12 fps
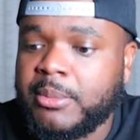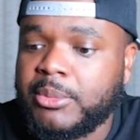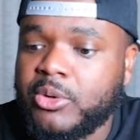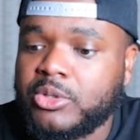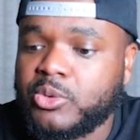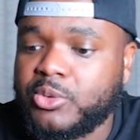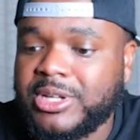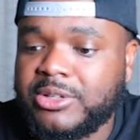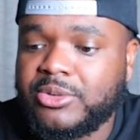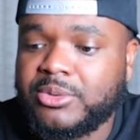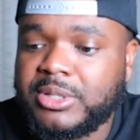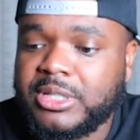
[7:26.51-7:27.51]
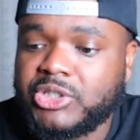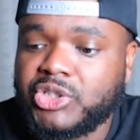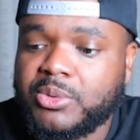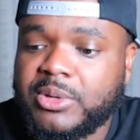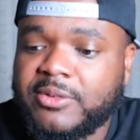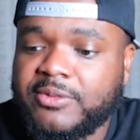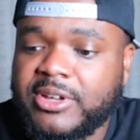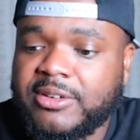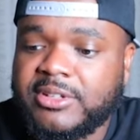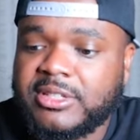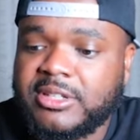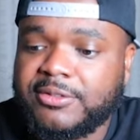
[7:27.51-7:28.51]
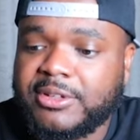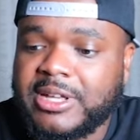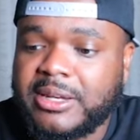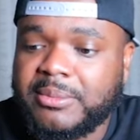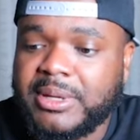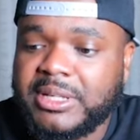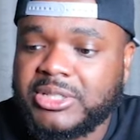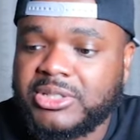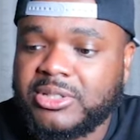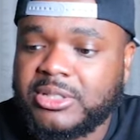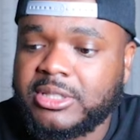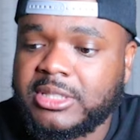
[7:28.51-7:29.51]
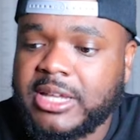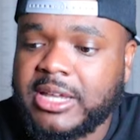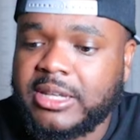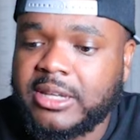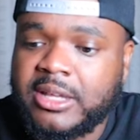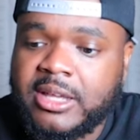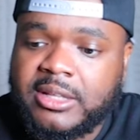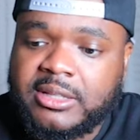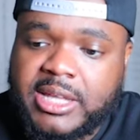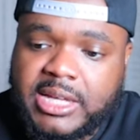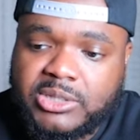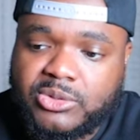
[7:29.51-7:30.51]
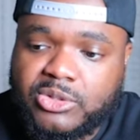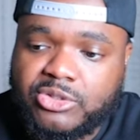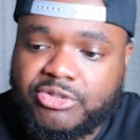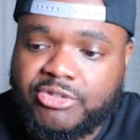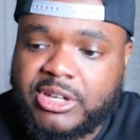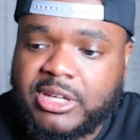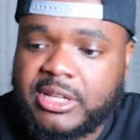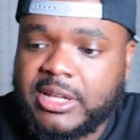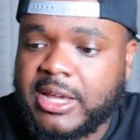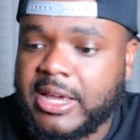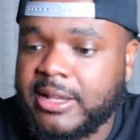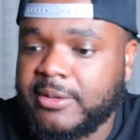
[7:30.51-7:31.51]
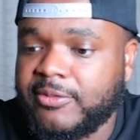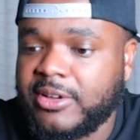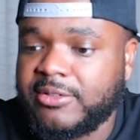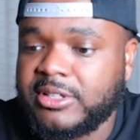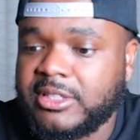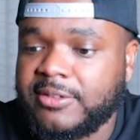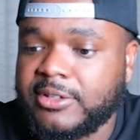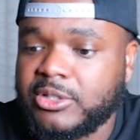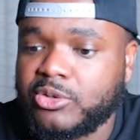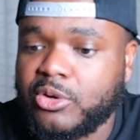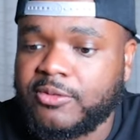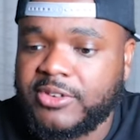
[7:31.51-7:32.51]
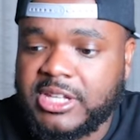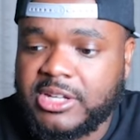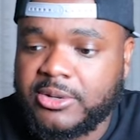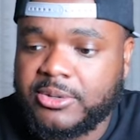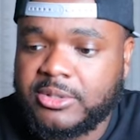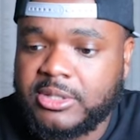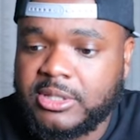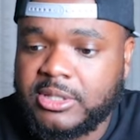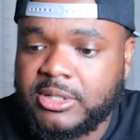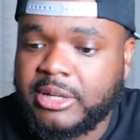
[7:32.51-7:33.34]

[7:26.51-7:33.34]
because all they're doing is showing various different animations and text on screen and various different stock videos.